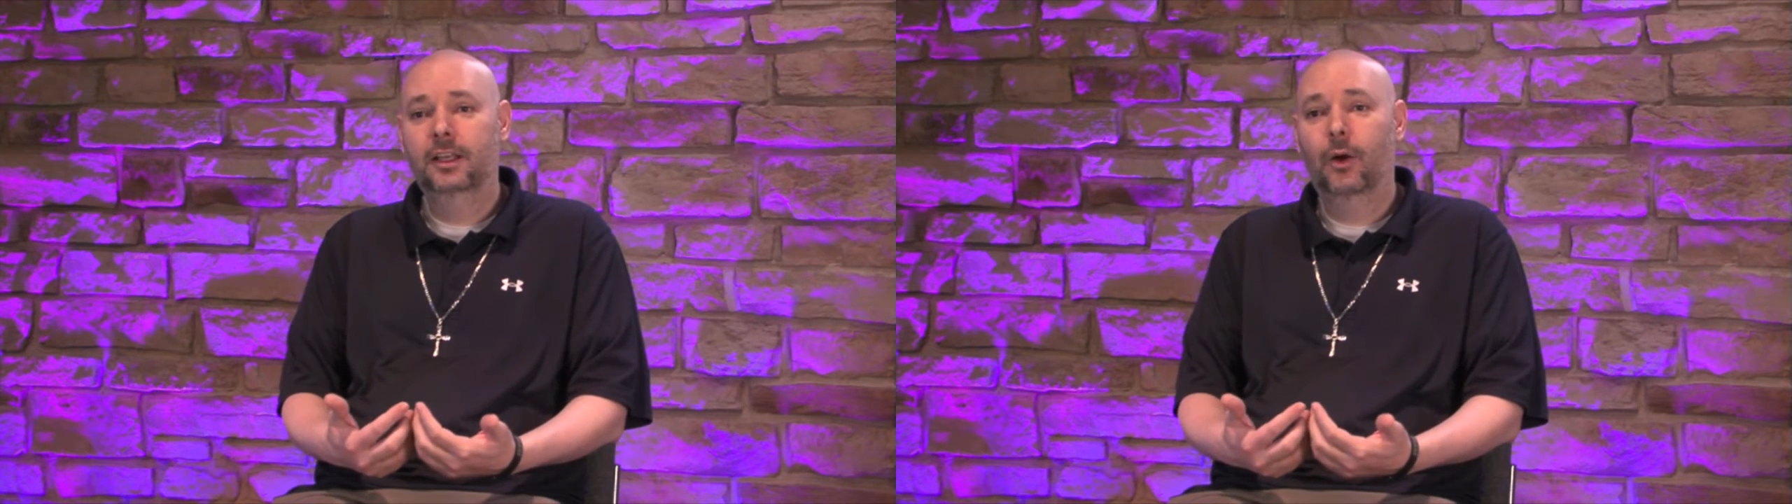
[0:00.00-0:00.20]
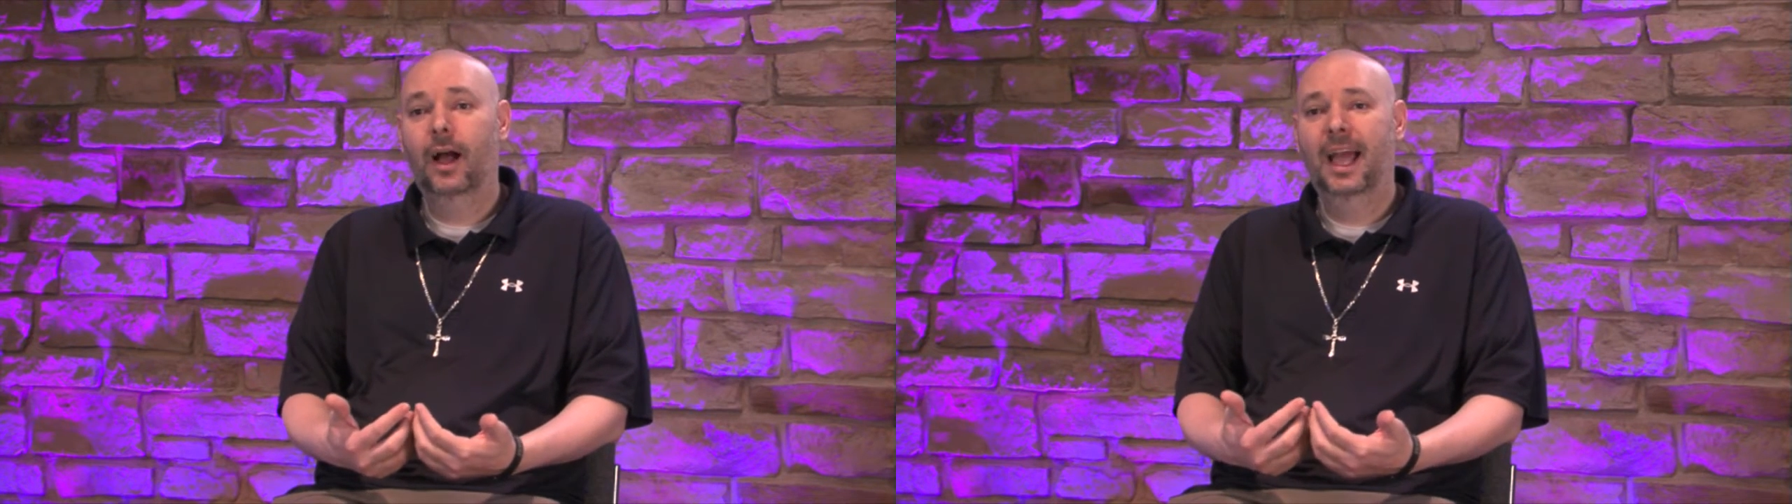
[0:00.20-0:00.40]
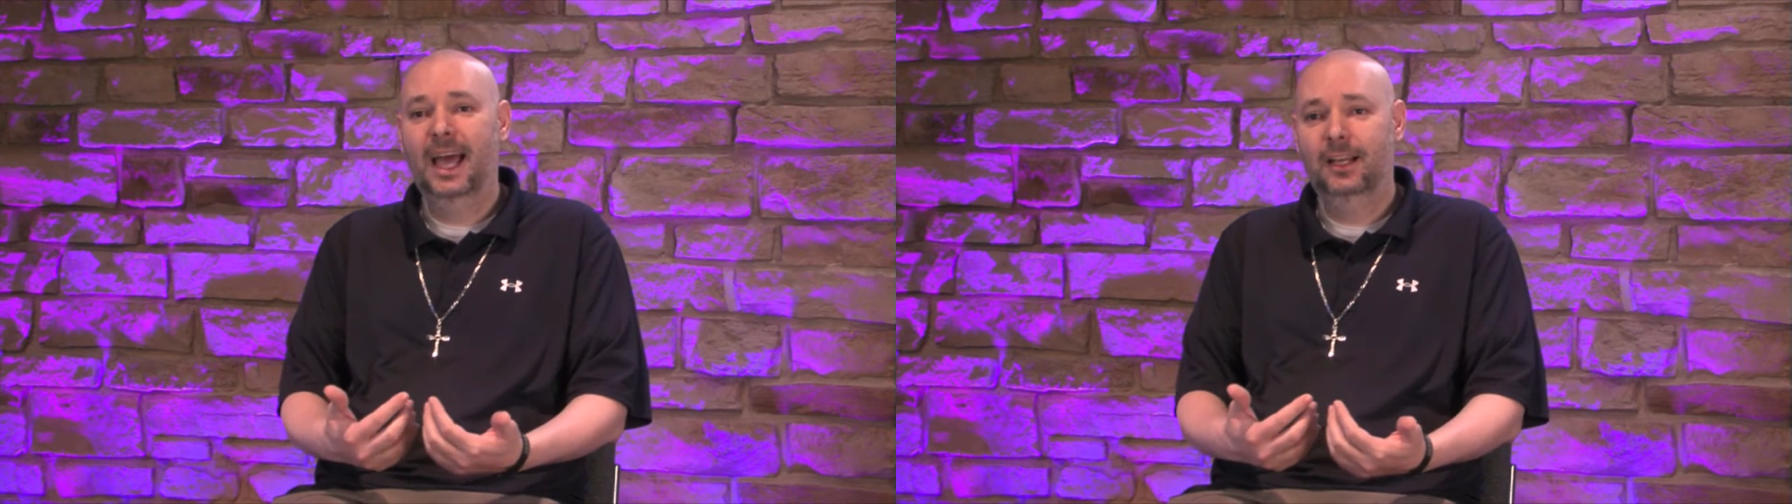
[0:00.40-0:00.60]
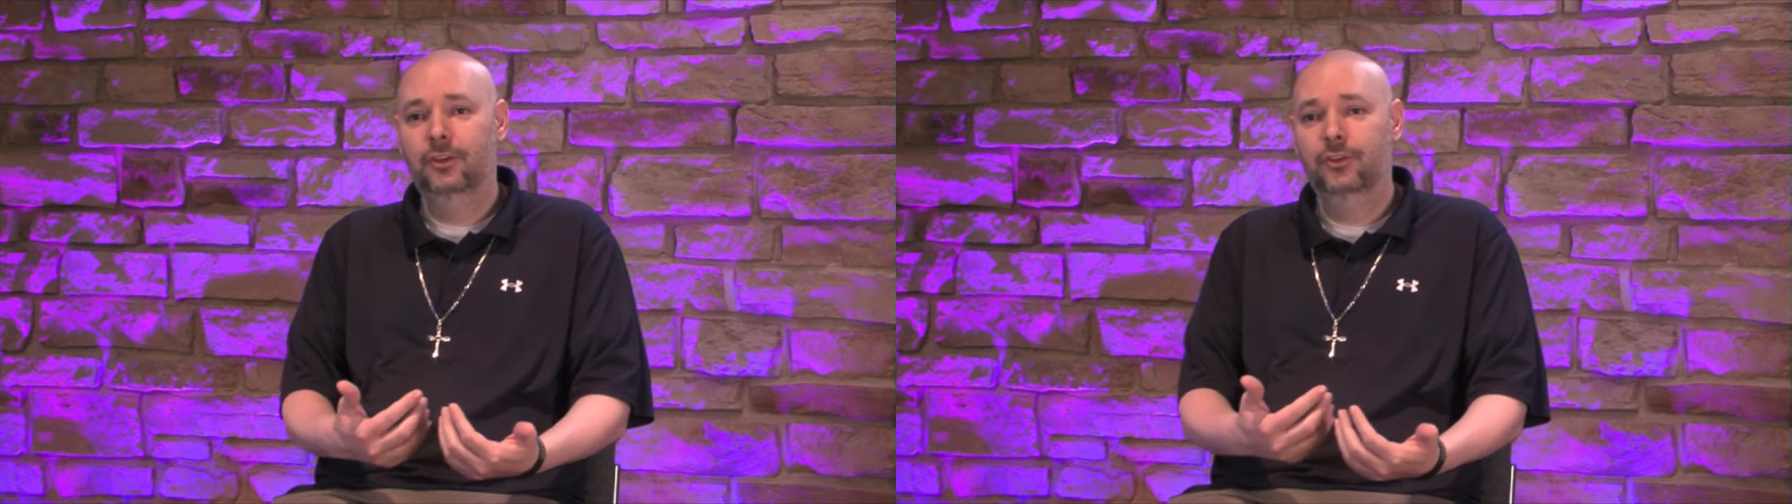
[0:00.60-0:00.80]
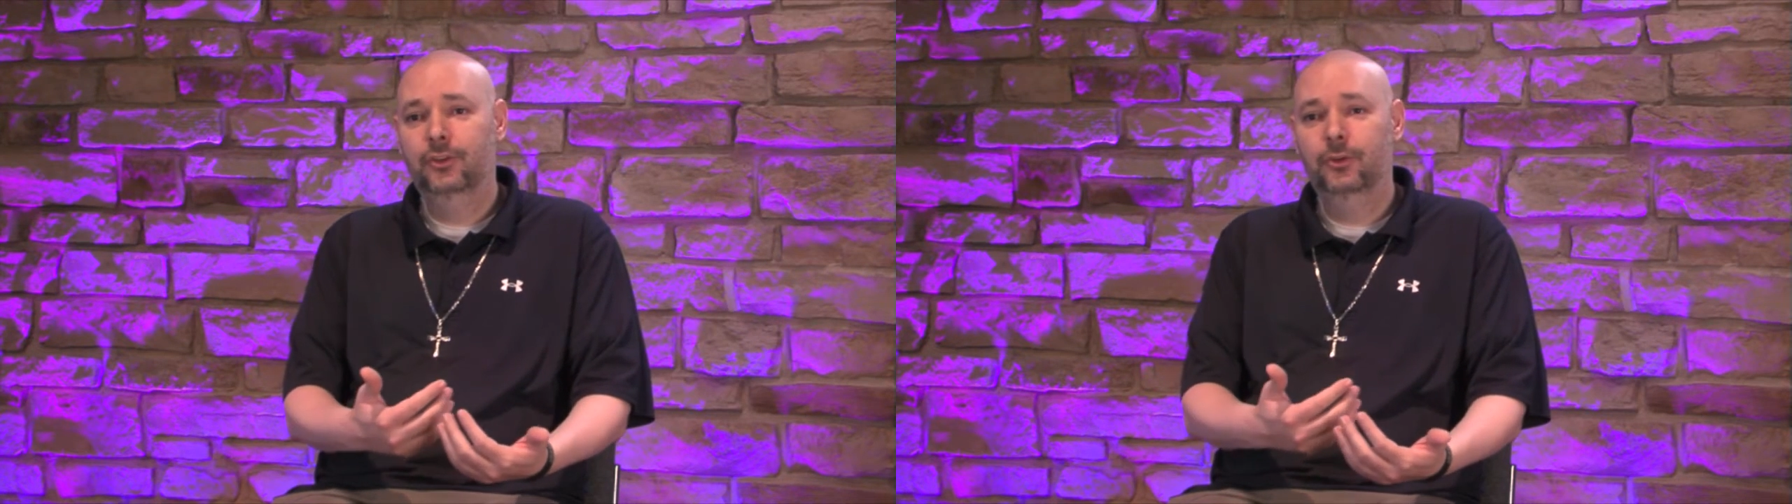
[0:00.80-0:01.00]
you know, I had to
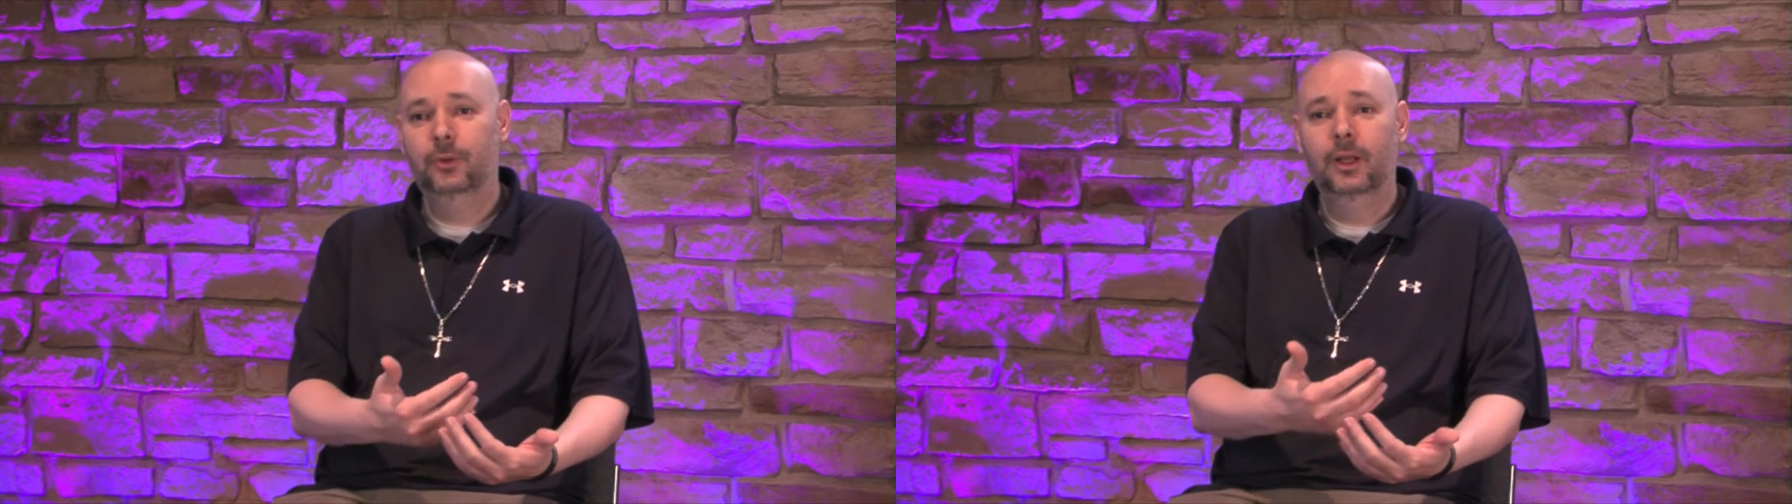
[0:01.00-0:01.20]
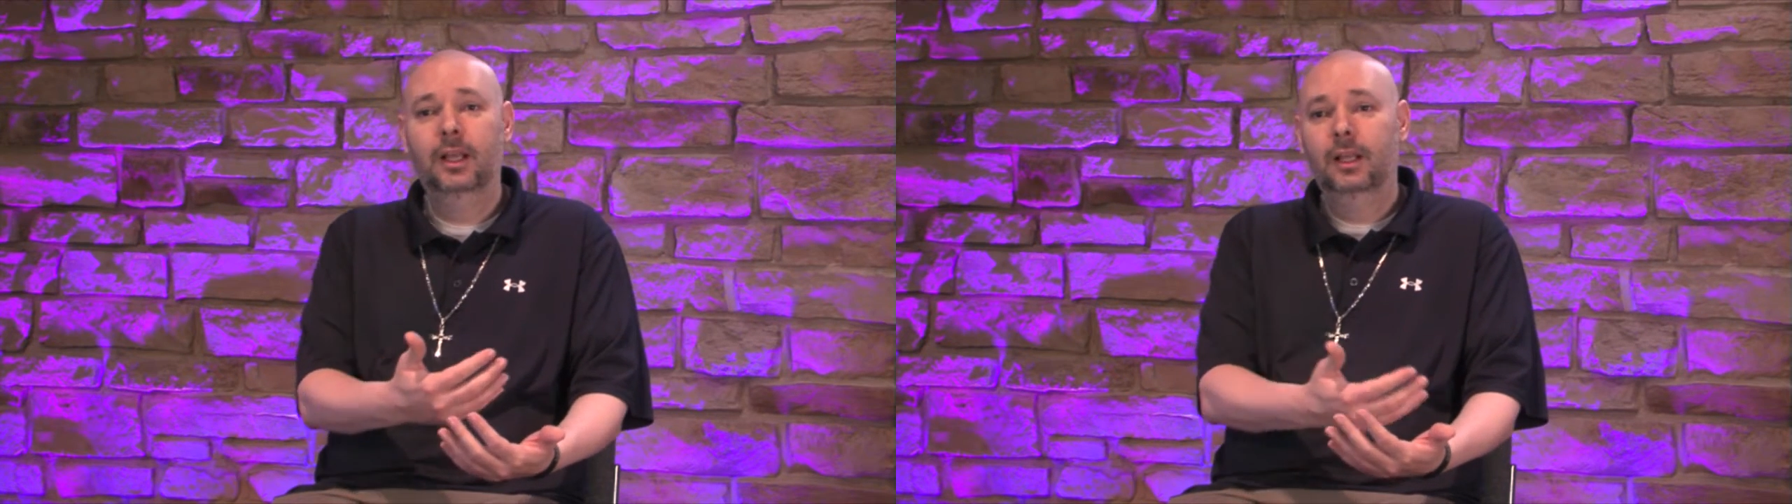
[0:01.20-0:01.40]
do